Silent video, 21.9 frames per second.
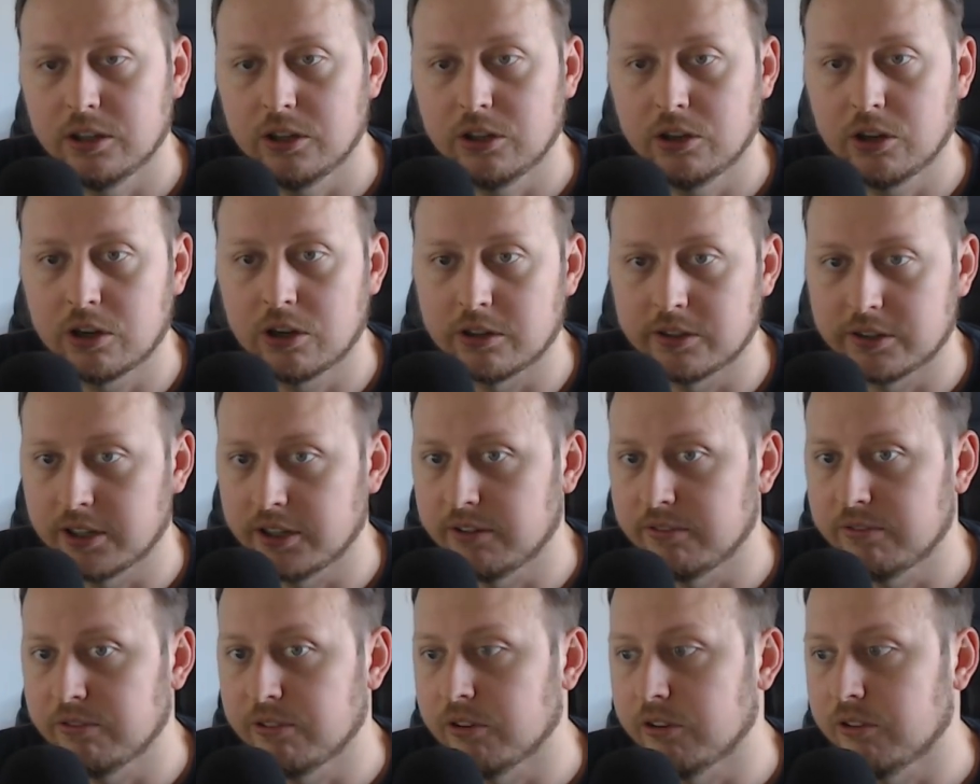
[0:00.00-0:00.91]
content
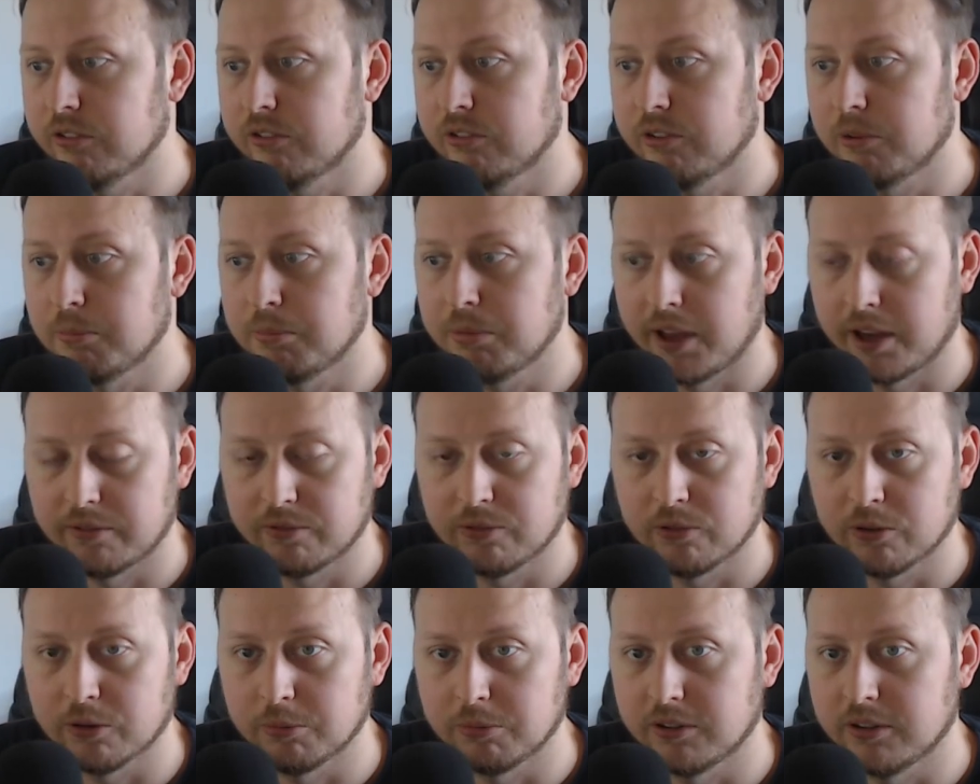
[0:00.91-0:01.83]
for some
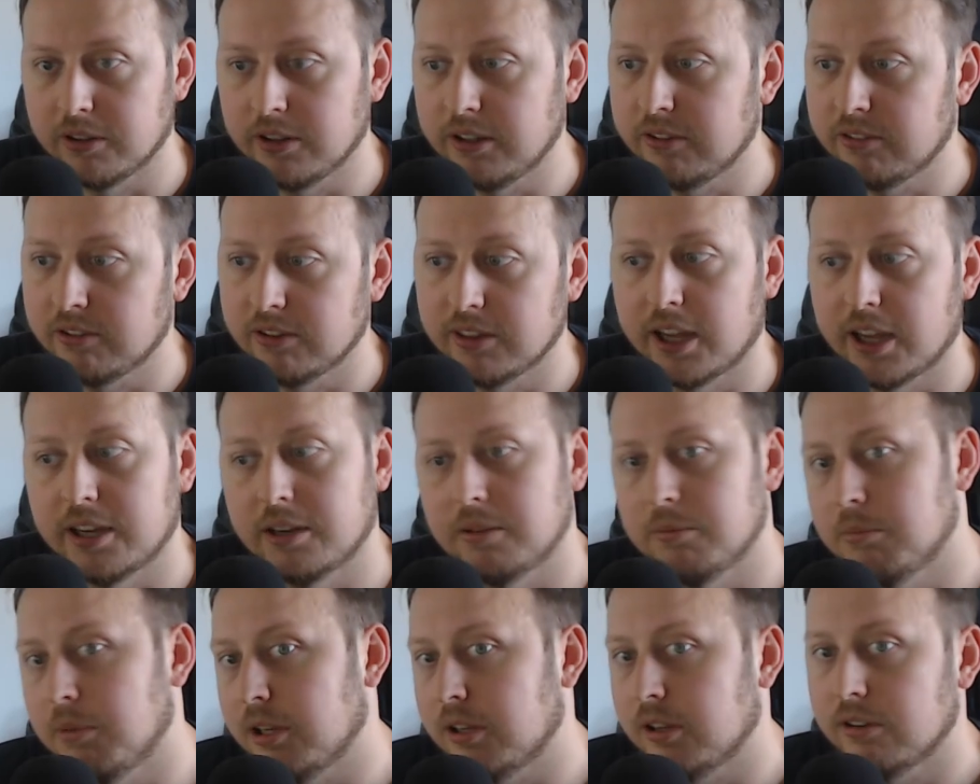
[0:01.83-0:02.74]
platforms and leasing that and
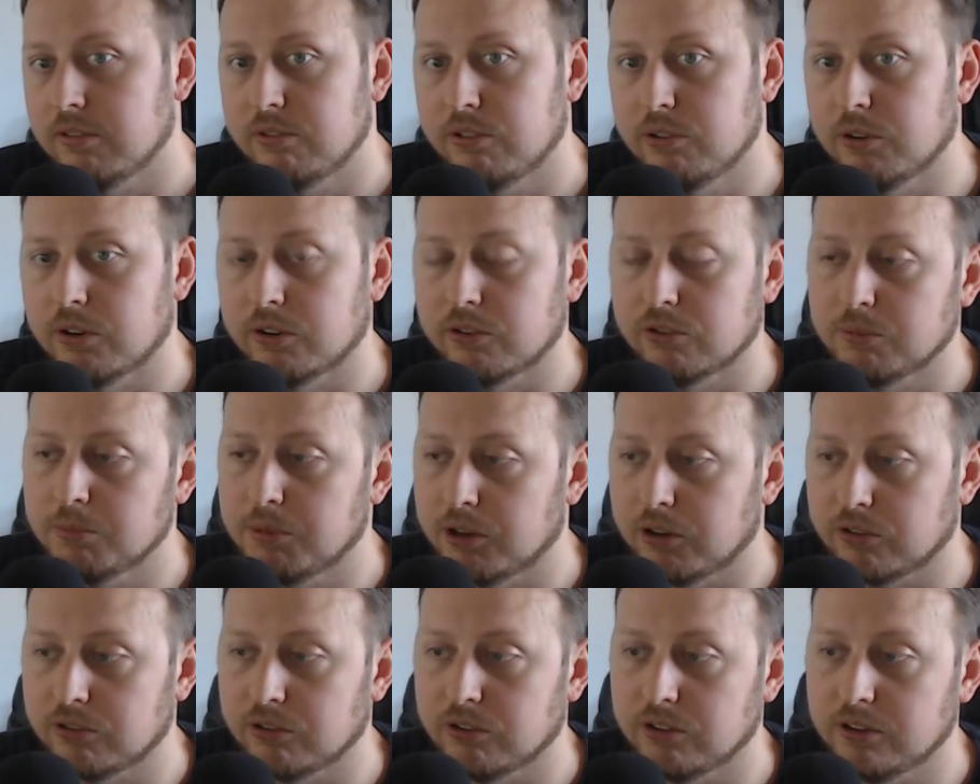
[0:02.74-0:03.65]
making a few extra
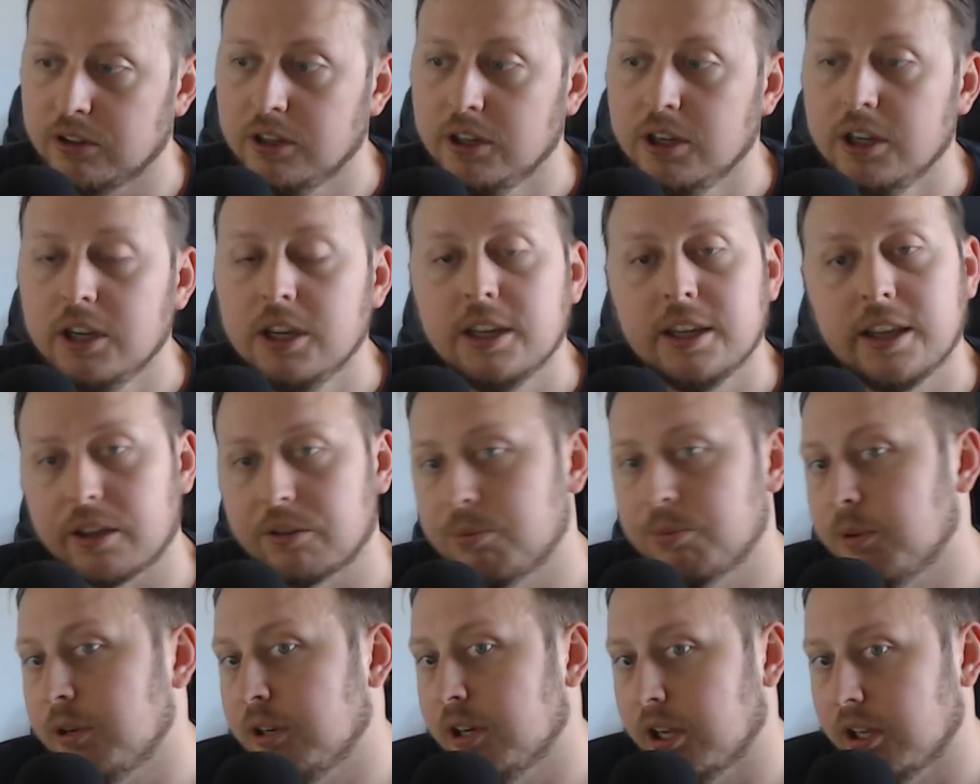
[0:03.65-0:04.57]
bucks, and that's
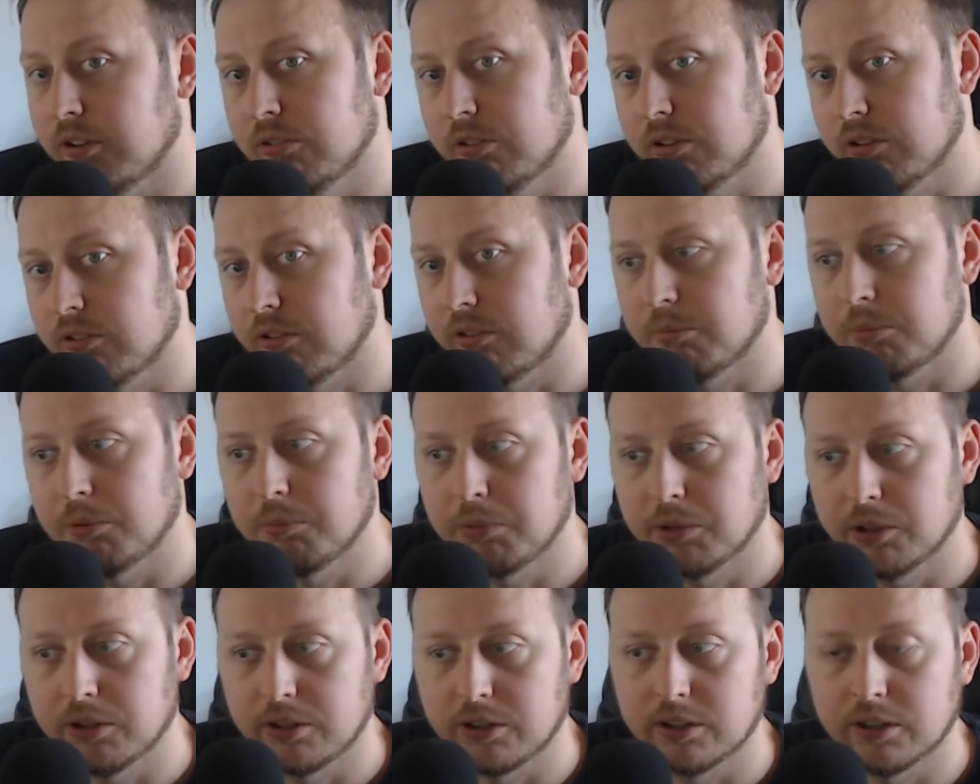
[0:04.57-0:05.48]
been nice because I've been
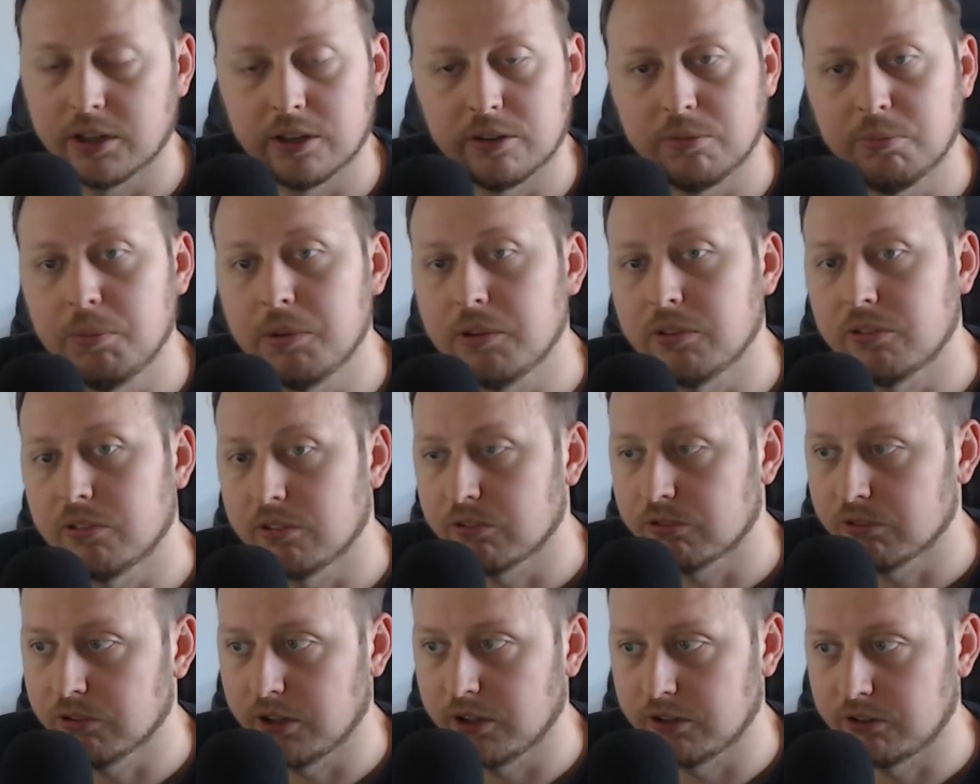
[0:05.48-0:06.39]
building a nice business
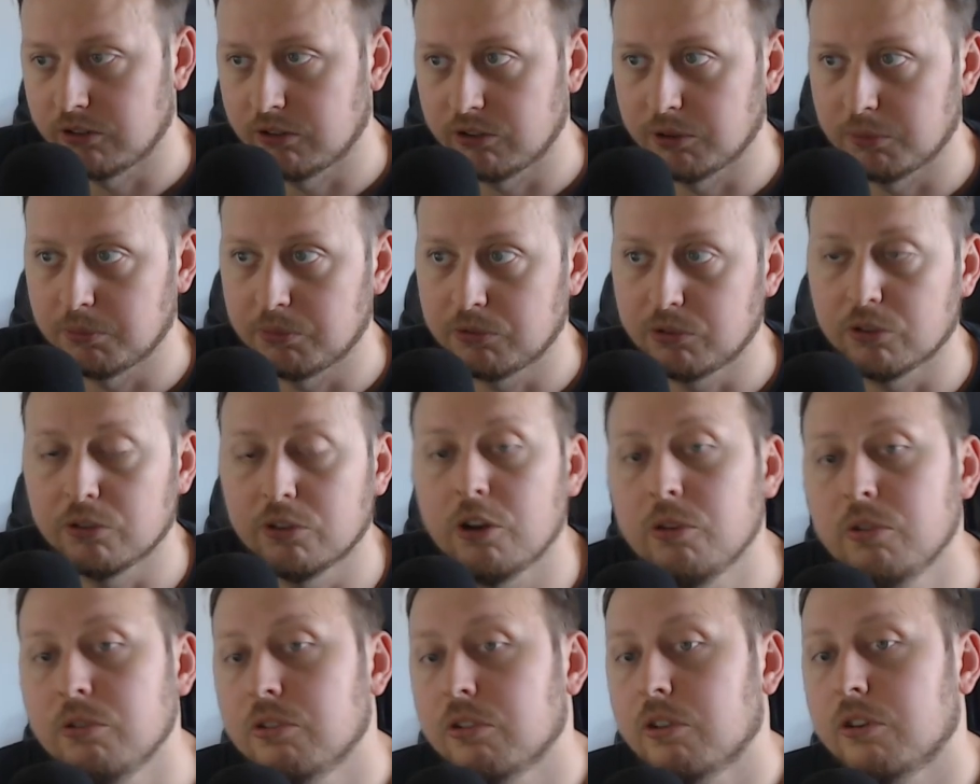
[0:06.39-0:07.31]
relationship. So
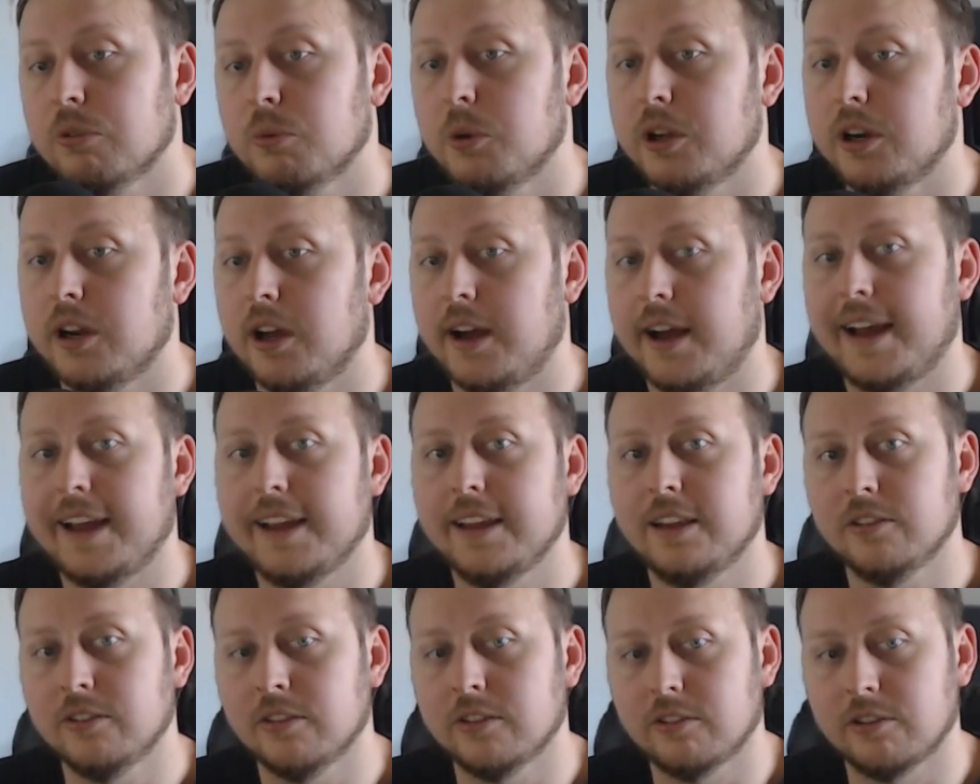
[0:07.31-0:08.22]
those are what I
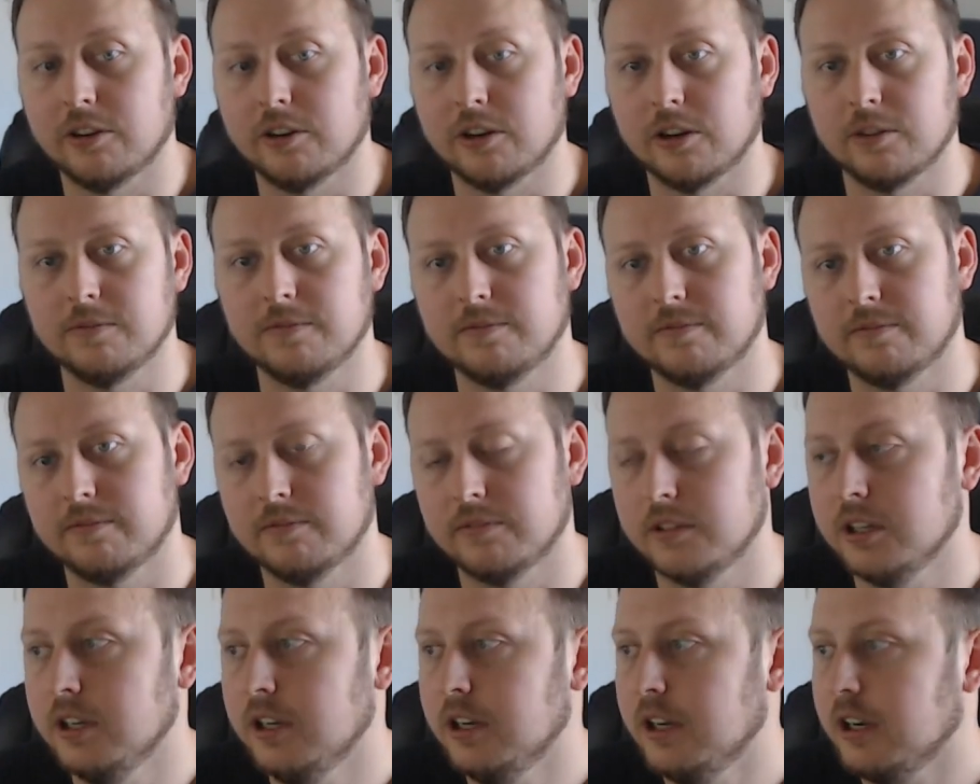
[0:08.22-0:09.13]
consider.
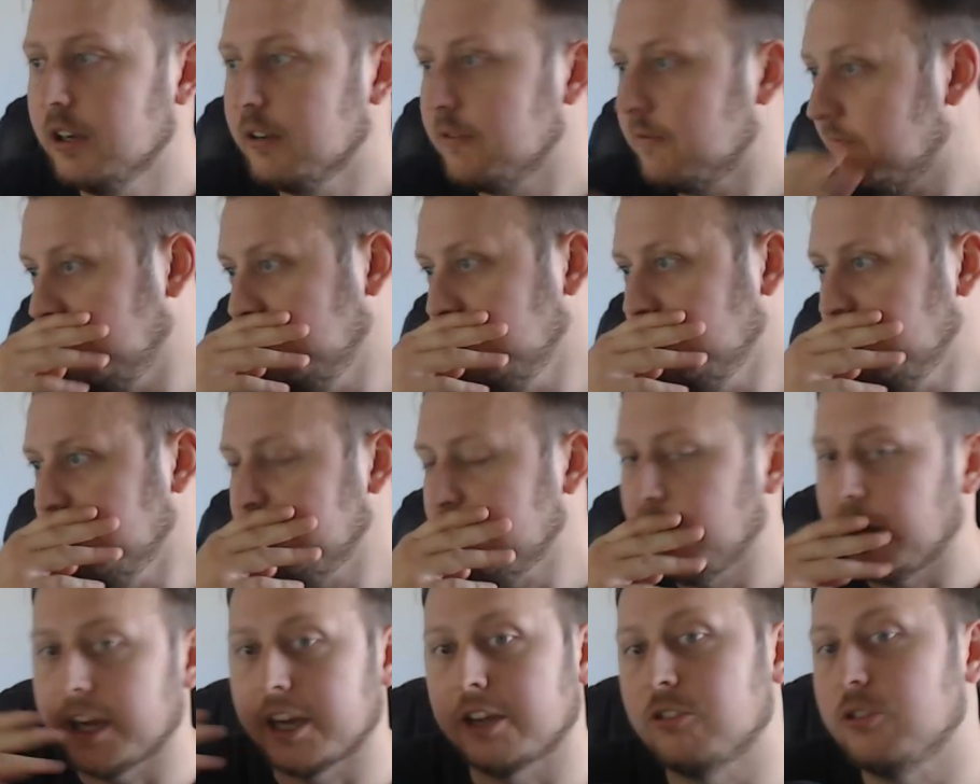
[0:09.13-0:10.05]

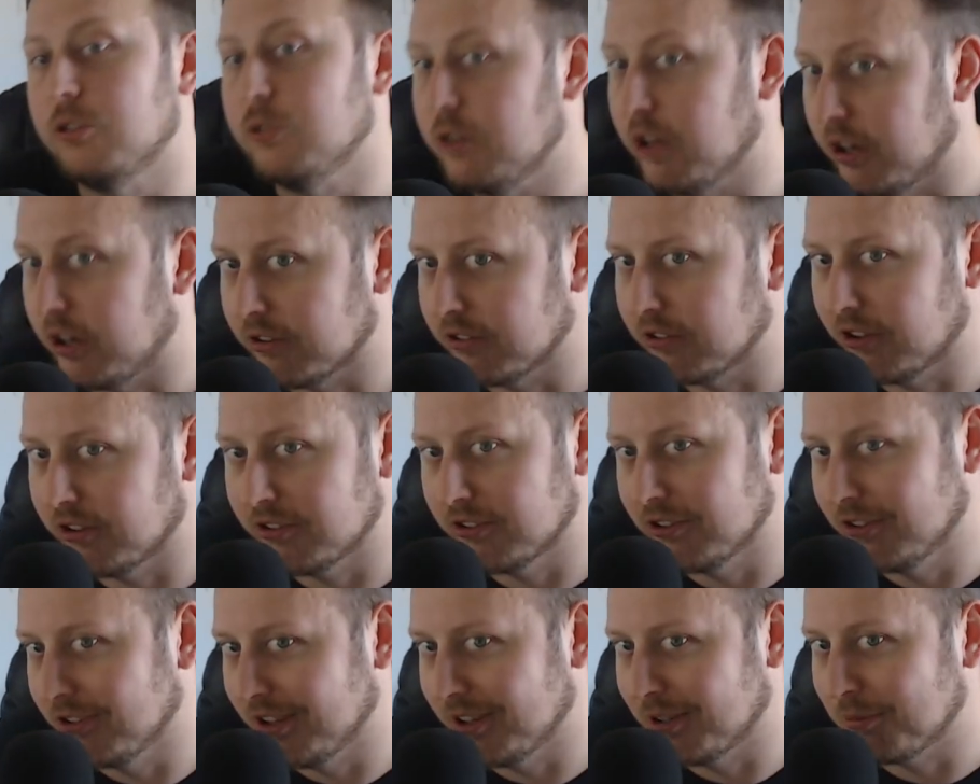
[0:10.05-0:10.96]
I got two dogs
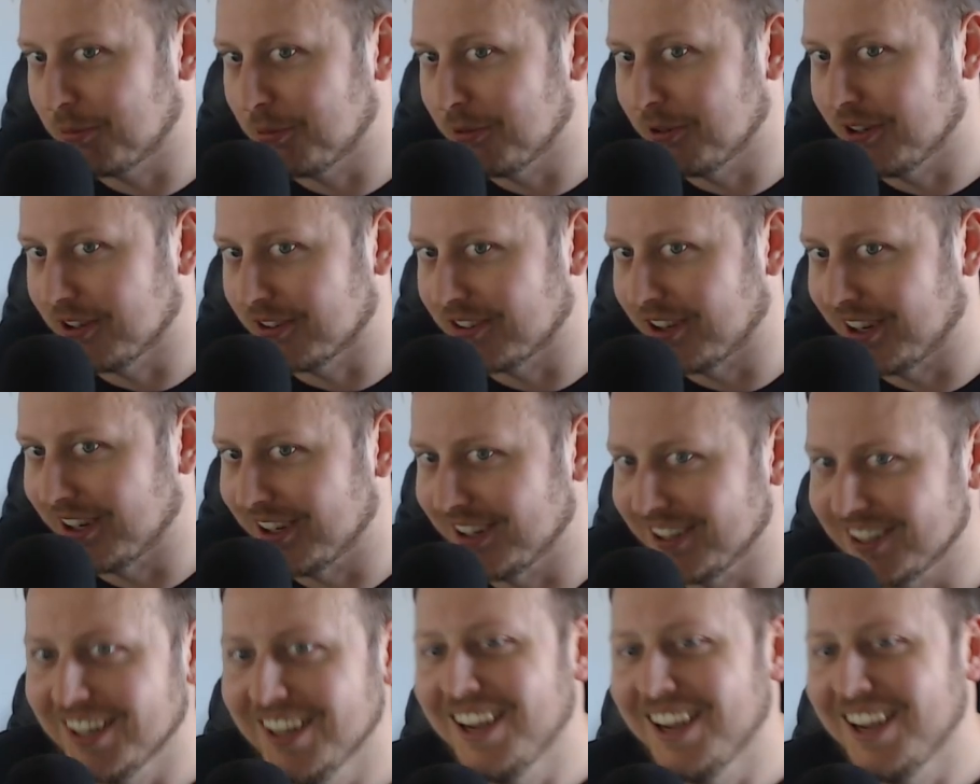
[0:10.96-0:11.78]
also. That's pretty exciting.